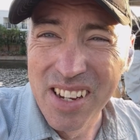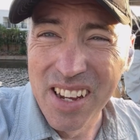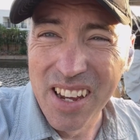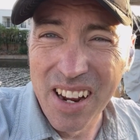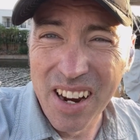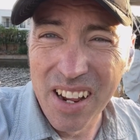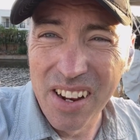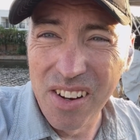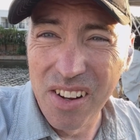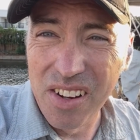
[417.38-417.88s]

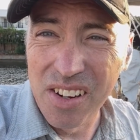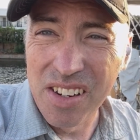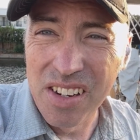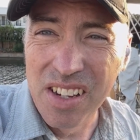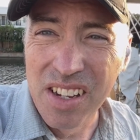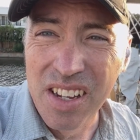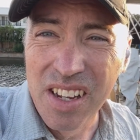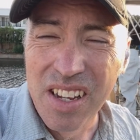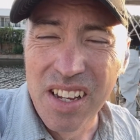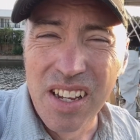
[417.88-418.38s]
and I looked,
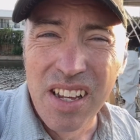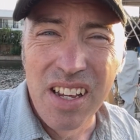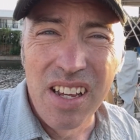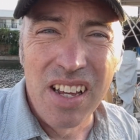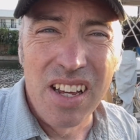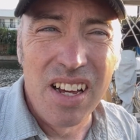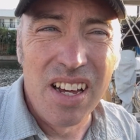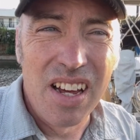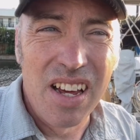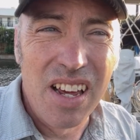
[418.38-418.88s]

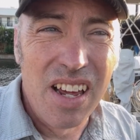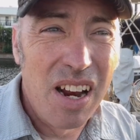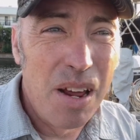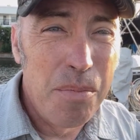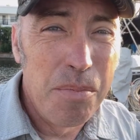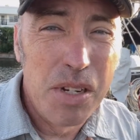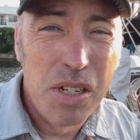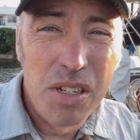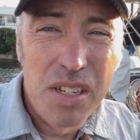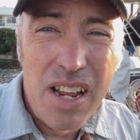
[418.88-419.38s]
and
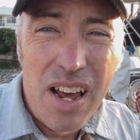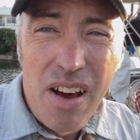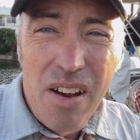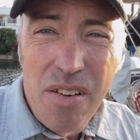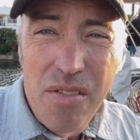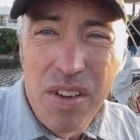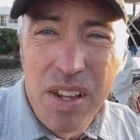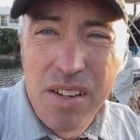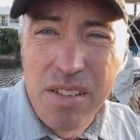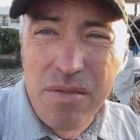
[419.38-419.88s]
I'm just
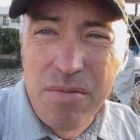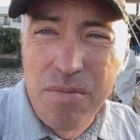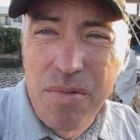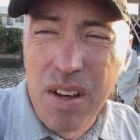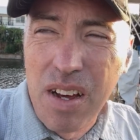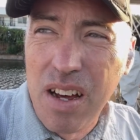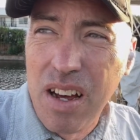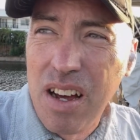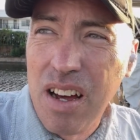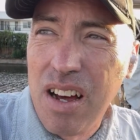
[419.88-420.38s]
out of it.
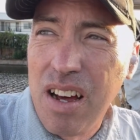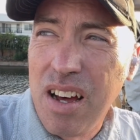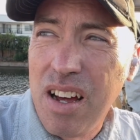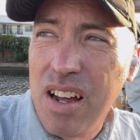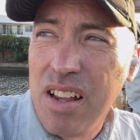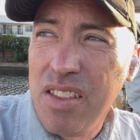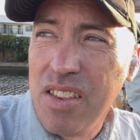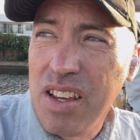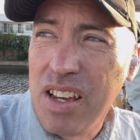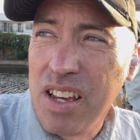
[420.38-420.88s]

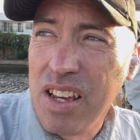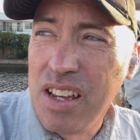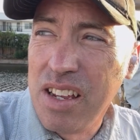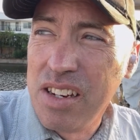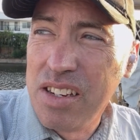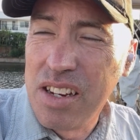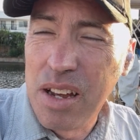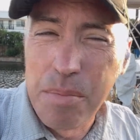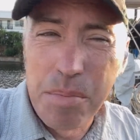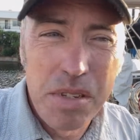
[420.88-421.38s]

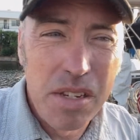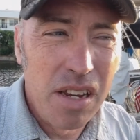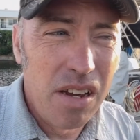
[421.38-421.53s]
The depth